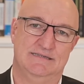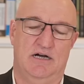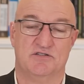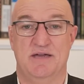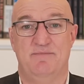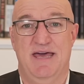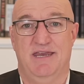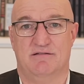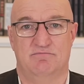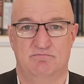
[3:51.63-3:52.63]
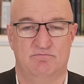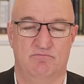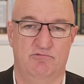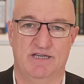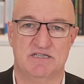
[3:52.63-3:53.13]
I'll say panic,
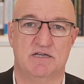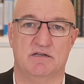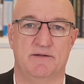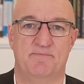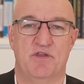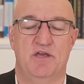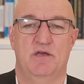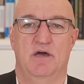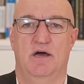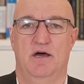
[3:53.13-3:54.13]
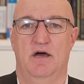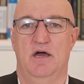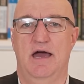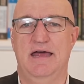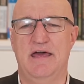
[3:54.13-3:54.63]
realistically.
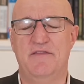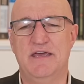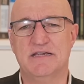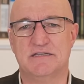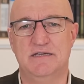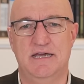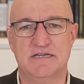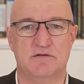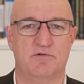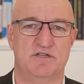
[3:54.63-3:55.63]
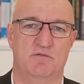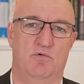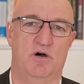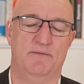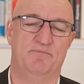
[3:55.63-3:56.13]
And here's the reason
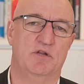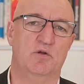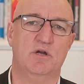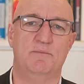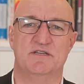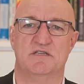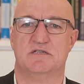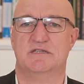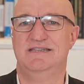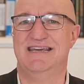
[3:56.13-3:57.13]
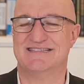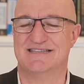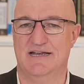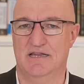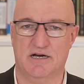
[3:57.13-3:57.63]
why. Look at a business
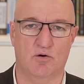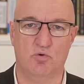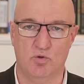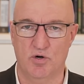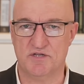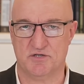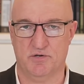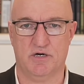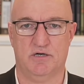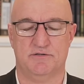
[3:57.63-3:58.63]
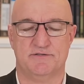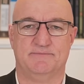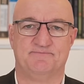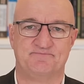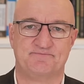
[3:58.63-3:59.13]
yesterday like a Woolworths or a Coles
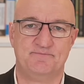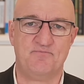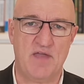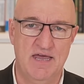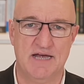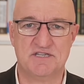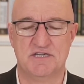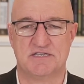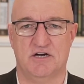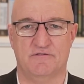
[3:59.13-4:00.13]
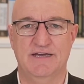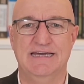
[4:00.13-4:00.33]
and ask yourself,